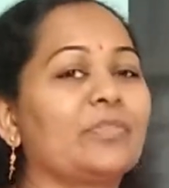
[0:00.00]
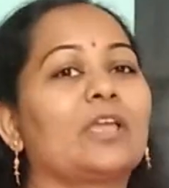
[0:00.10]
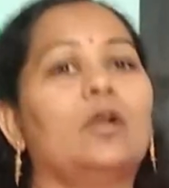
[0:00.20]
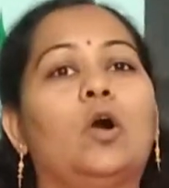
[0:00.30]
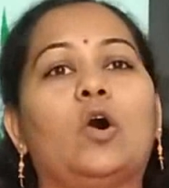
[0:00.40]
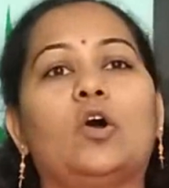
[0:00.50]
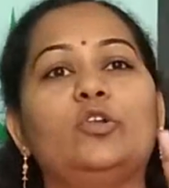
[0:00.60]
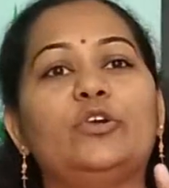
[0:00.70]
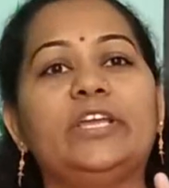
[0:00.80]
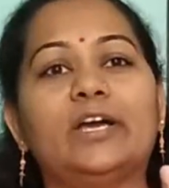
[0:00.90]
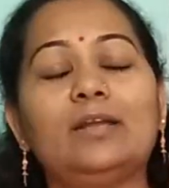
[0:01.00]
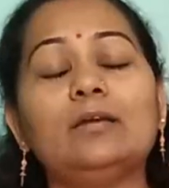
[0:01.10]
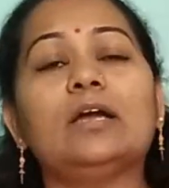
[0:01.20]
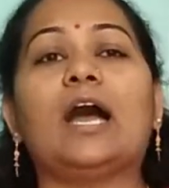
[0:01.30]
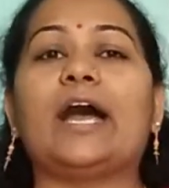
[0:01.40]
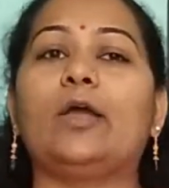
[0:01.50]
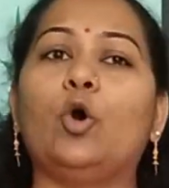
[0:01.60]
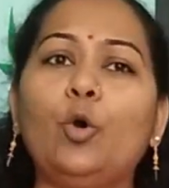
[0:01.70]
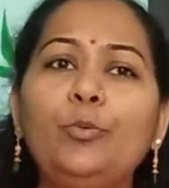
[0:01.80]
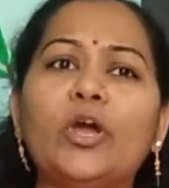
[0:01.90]
All you dear, I hope
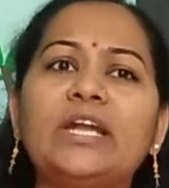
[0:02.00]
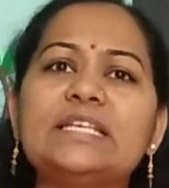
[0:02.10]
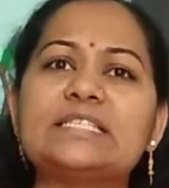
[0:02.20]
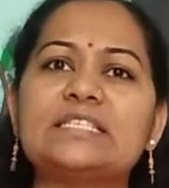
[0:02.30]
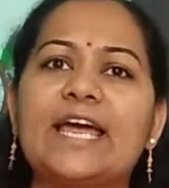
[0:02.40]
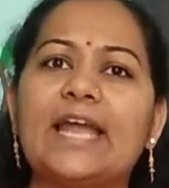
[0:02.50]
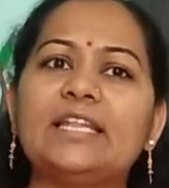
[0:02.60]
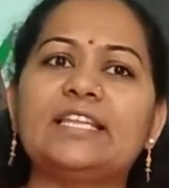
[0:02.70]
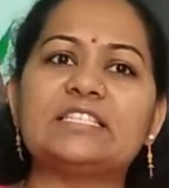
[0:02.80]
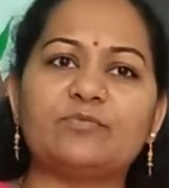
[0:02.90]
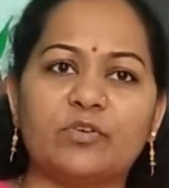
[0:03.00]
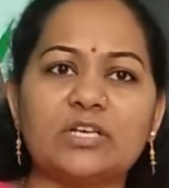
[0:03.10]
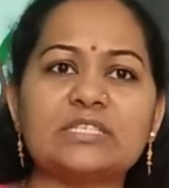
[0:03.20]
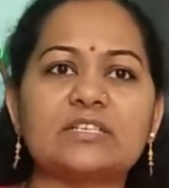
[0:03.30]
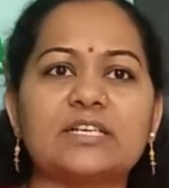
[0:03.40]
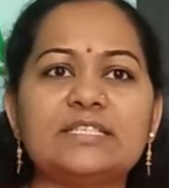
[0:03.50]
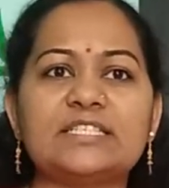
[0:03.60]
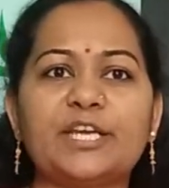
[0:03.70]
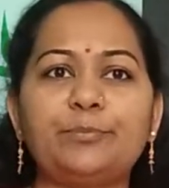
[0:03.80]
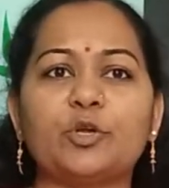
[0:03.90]
you understand this first
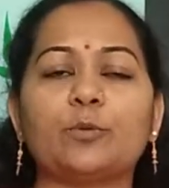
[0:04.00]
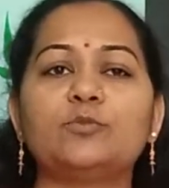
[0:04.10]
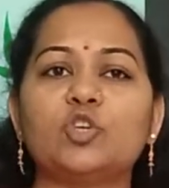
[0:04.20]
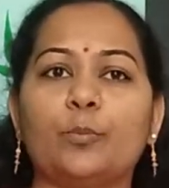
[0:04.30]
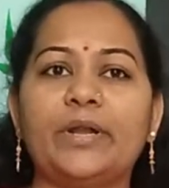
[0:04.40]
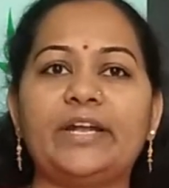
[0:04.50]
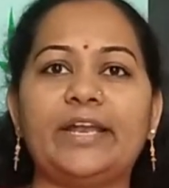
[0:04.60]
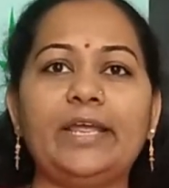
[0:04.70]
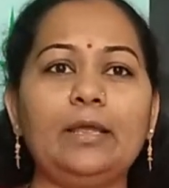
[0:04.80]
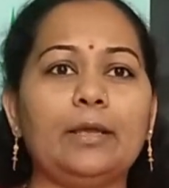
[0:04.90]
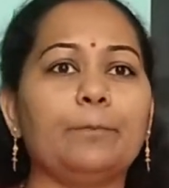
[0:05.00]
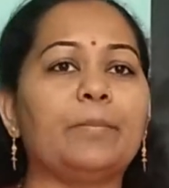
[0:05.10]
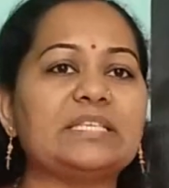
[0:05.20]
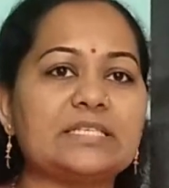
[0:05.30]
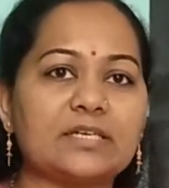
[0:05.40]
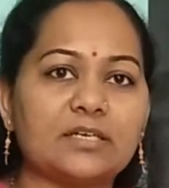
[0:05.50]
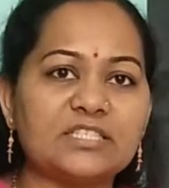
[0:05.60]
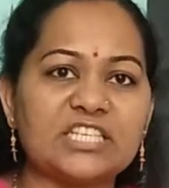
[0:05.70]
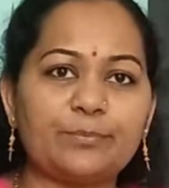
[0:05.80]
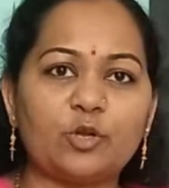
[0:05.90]
concept of geometry, basic
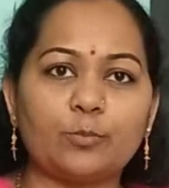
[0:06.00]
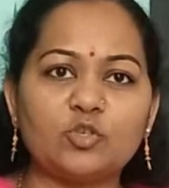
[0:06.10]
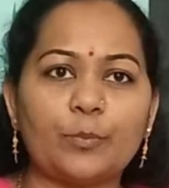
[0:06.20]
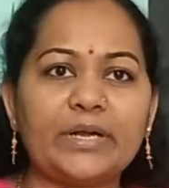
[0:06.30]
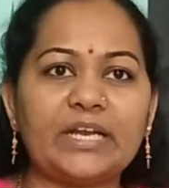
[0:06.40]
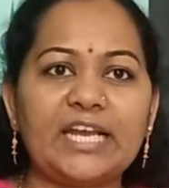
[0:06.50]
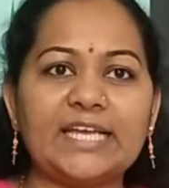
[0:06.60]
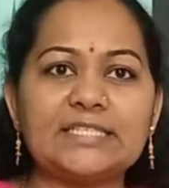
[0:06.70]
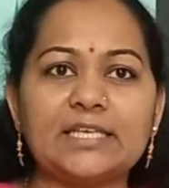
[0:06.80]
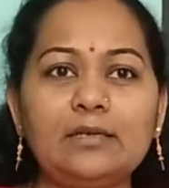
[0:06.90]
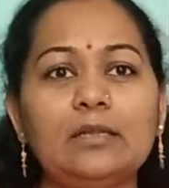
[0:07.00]
concept of geometry lesson.